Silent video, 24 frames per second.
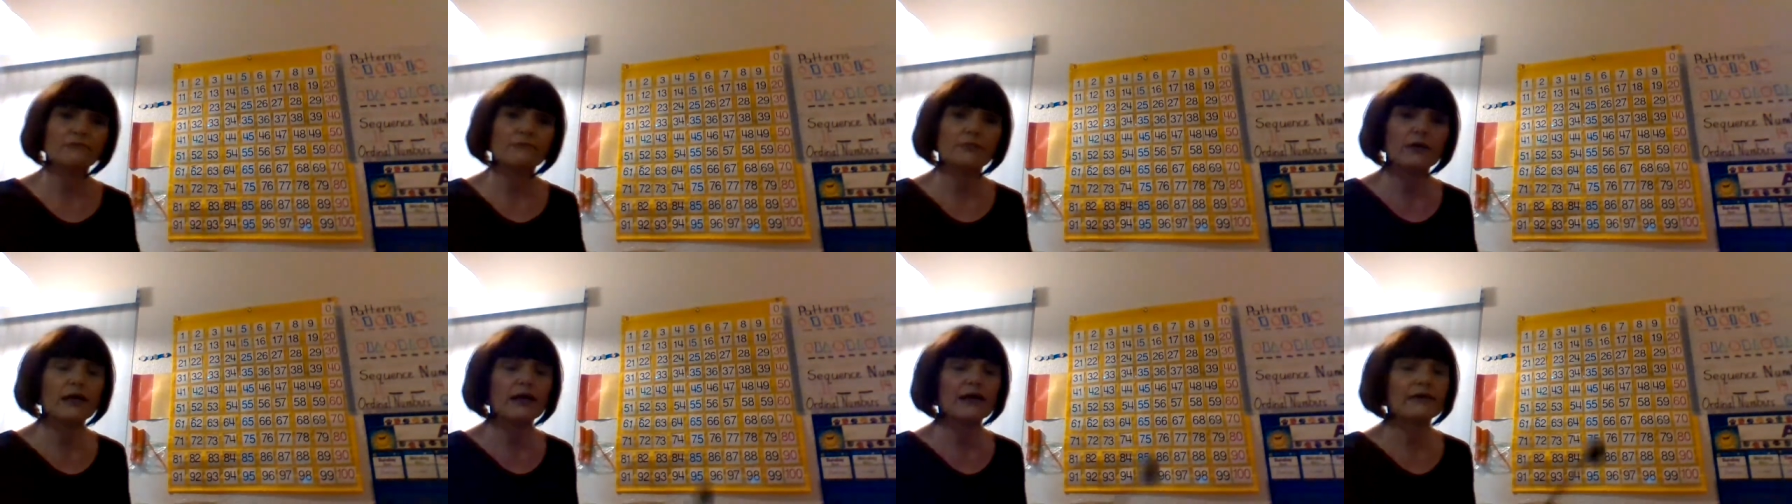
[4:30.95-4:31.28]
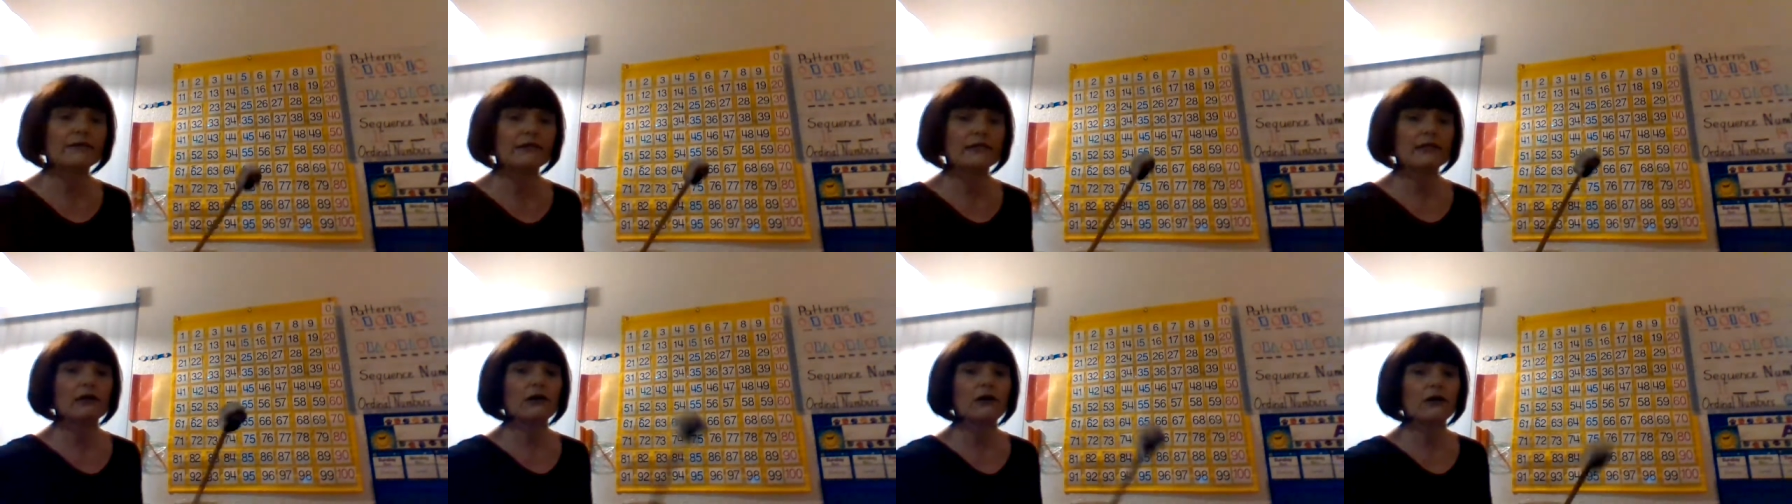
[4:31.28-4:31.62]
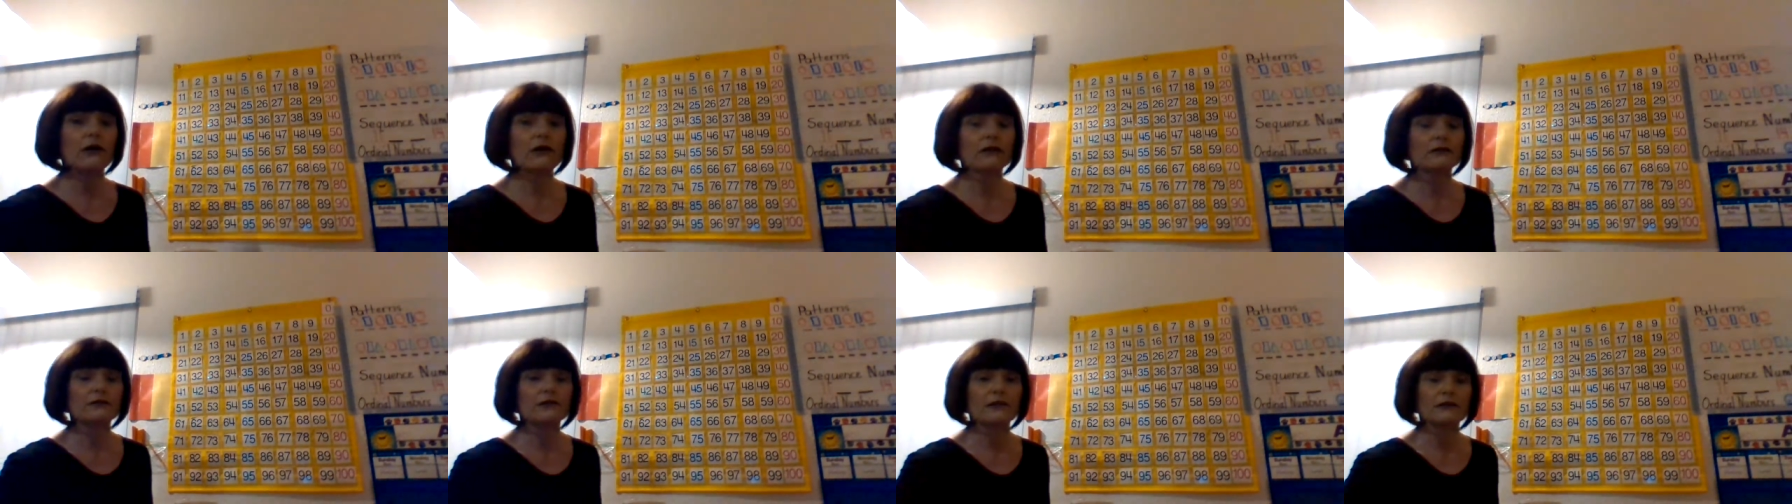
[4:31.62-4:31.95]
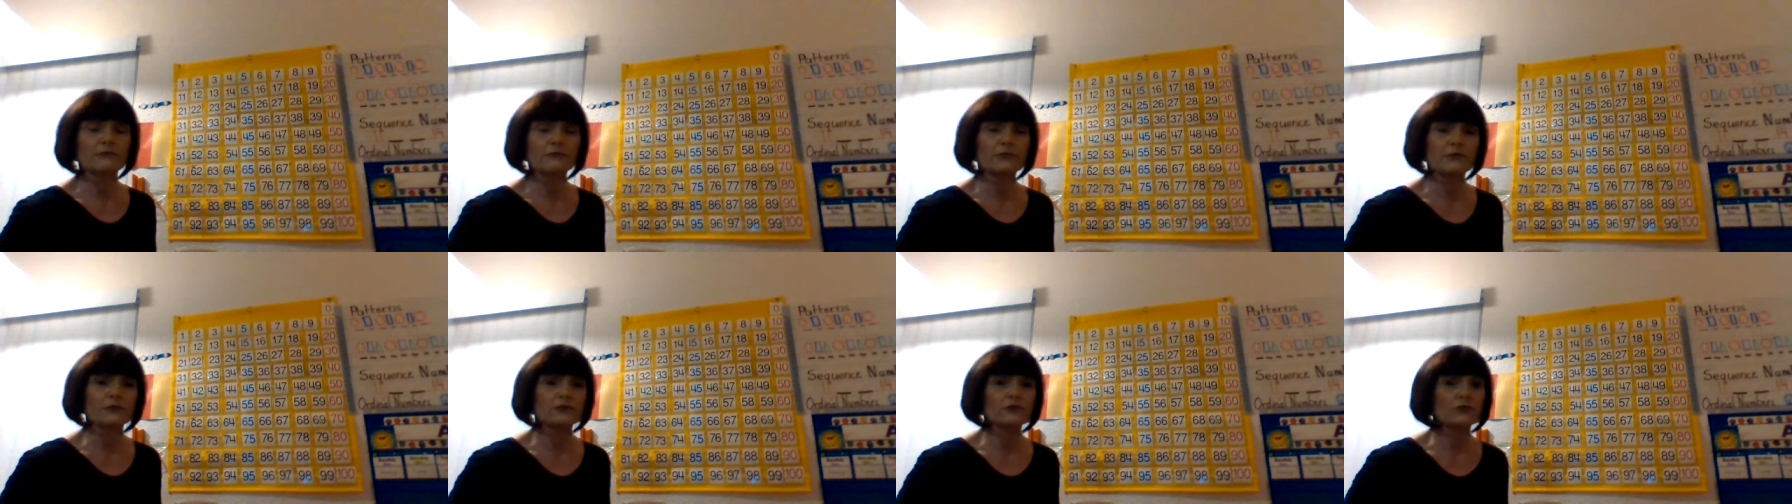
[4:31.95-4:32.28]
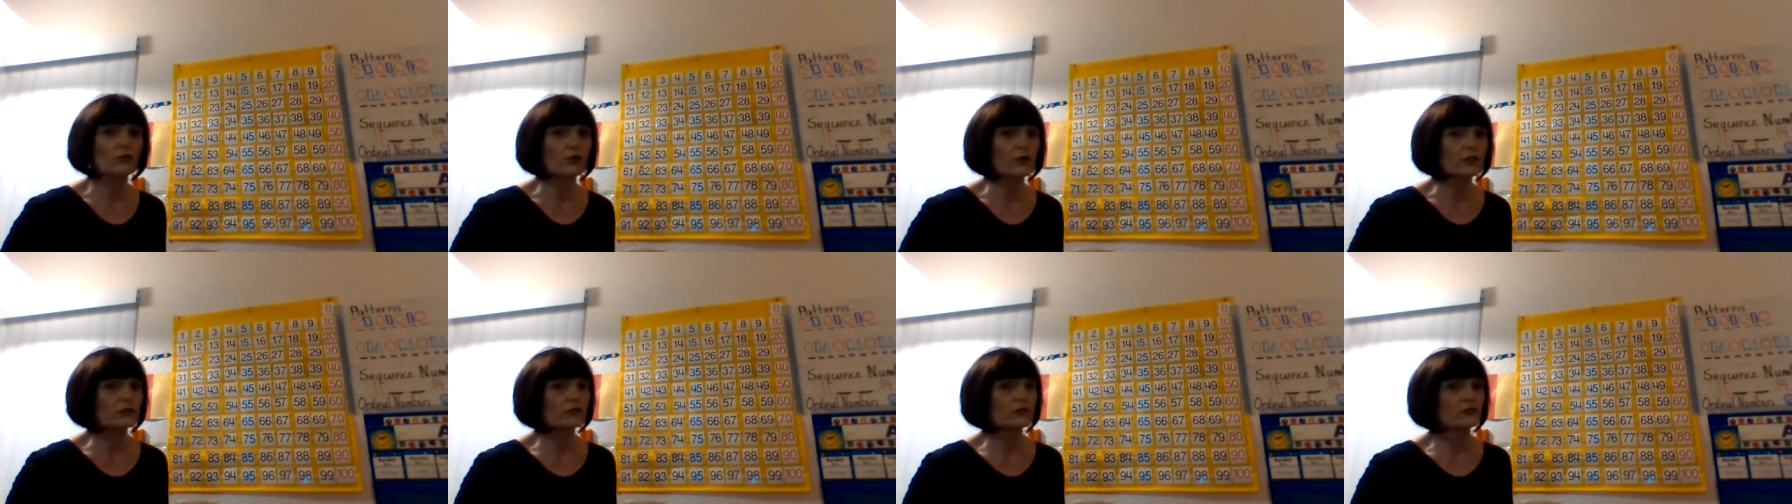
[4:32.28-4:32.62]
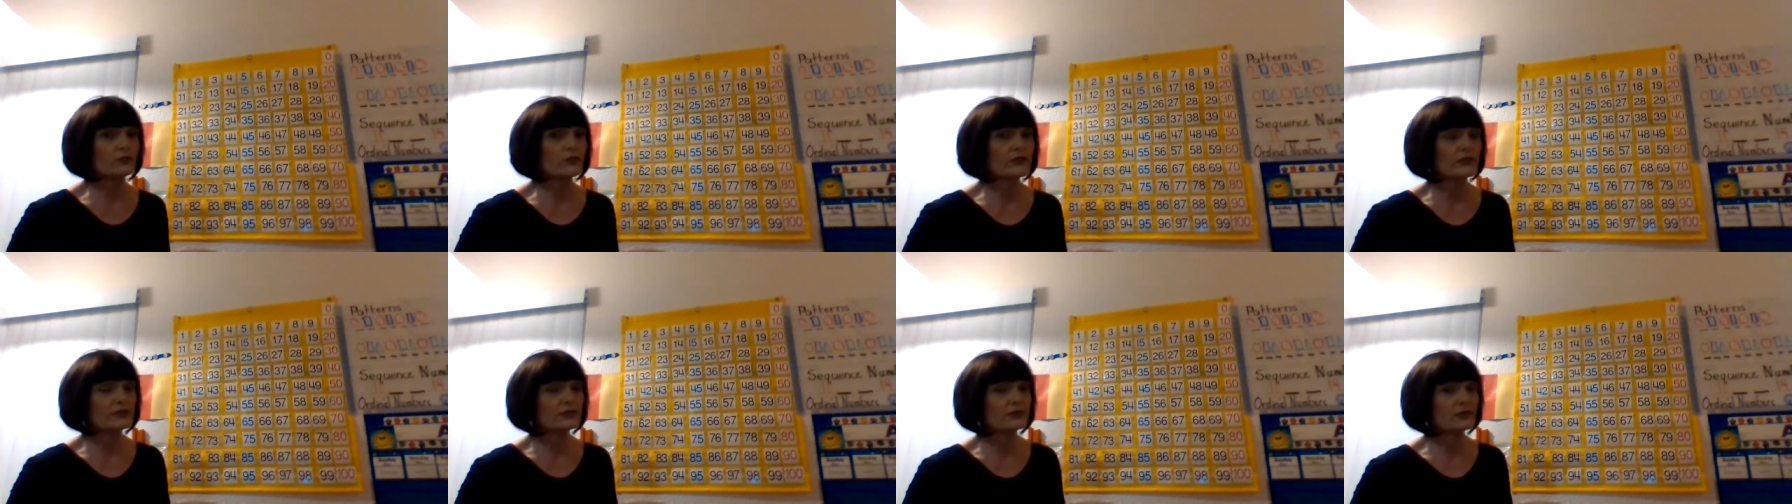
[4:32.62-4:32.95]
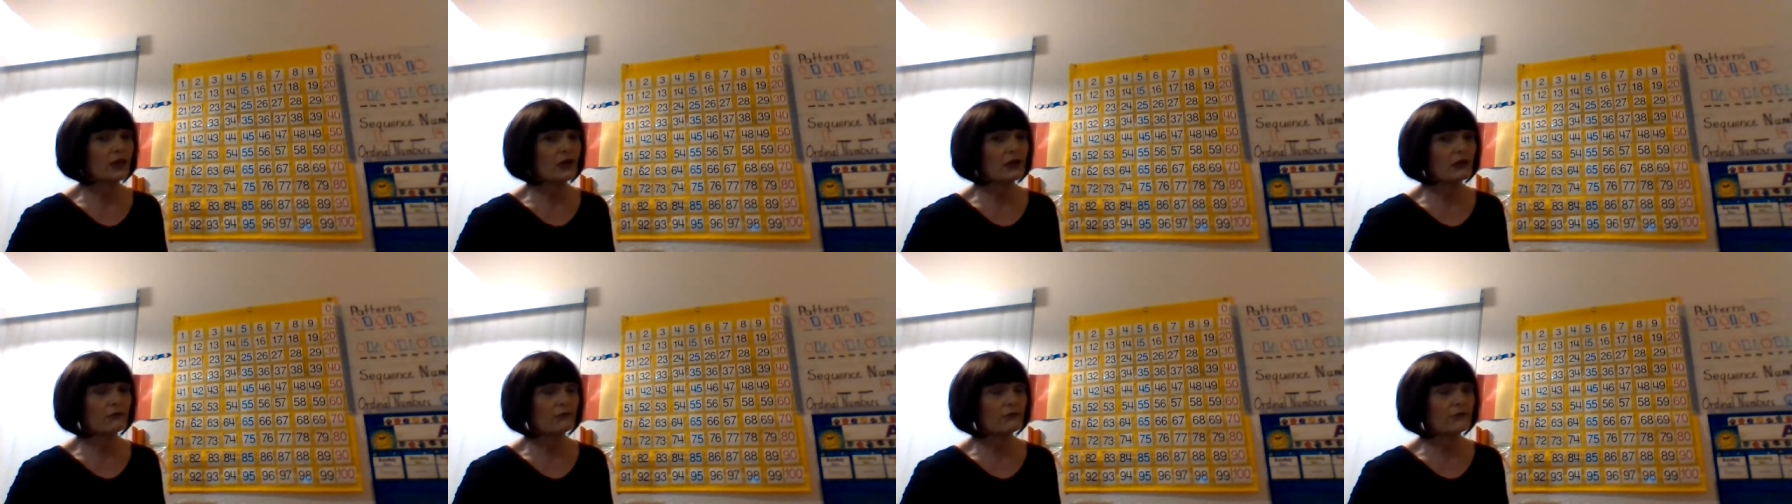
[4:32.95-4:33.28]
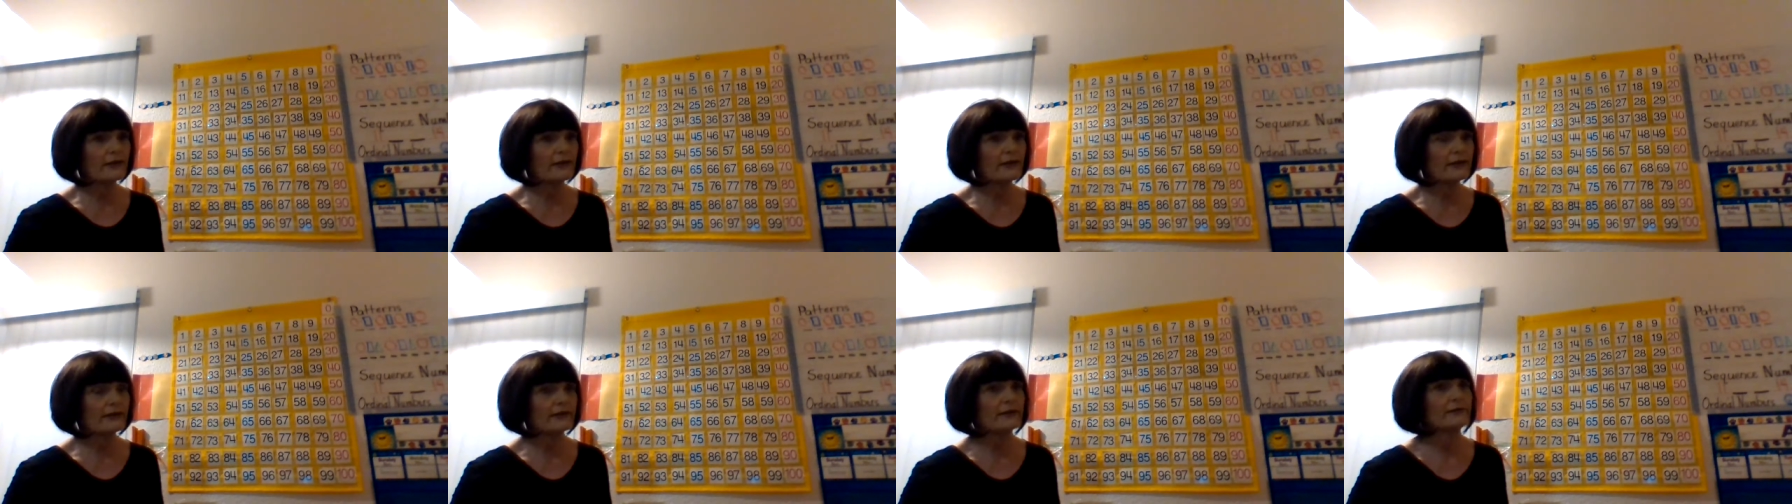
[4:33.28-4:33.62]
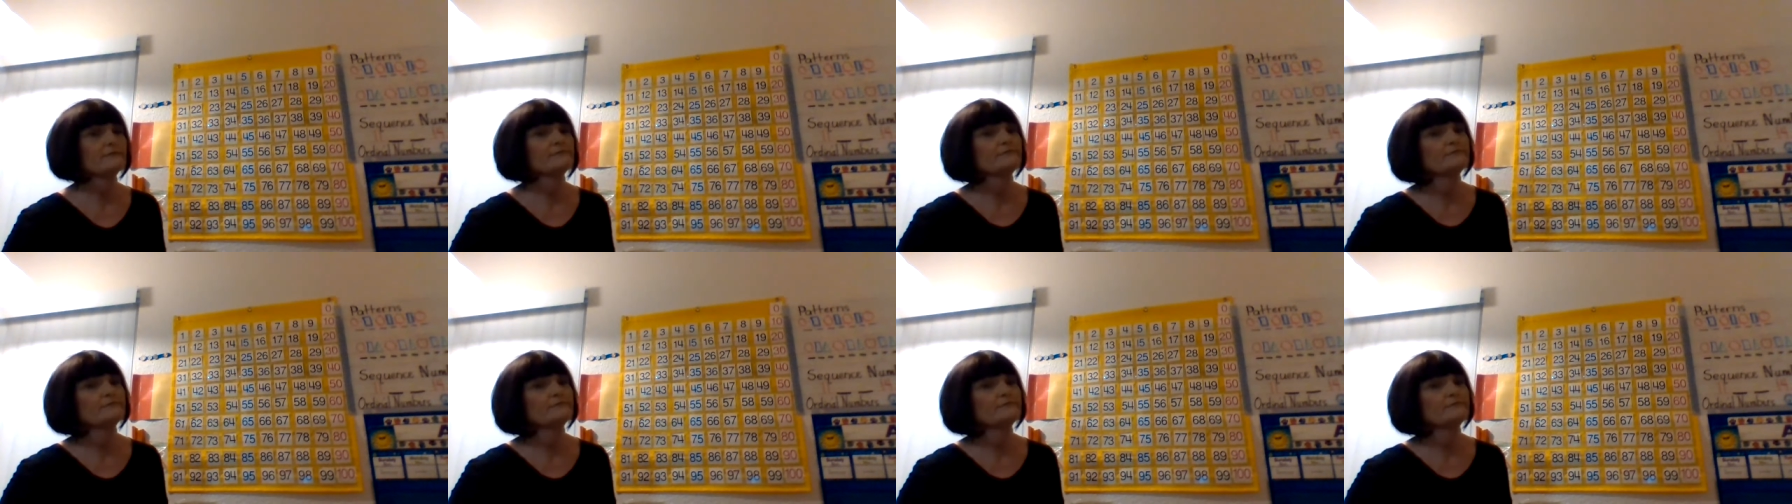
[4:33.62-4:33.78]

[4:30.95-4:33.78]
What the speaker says: by the odd numbers. What do we start with?